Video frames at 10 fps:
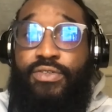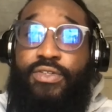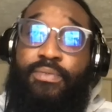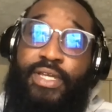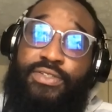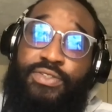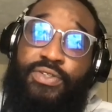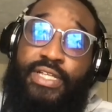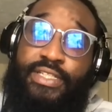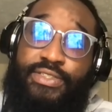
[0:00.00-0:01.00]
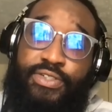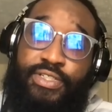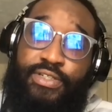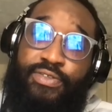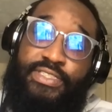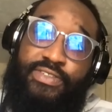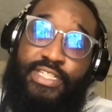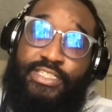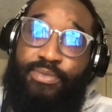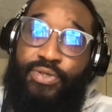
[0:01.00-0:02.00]
So make sure that these are the list of
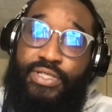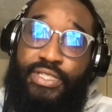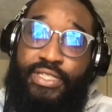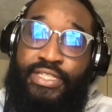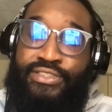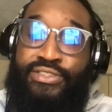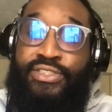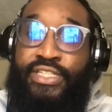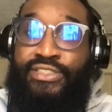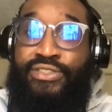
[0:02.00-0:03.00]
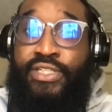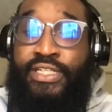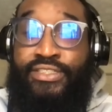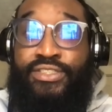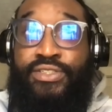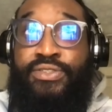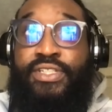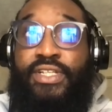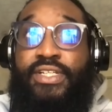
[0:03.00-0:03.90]
accessibility issues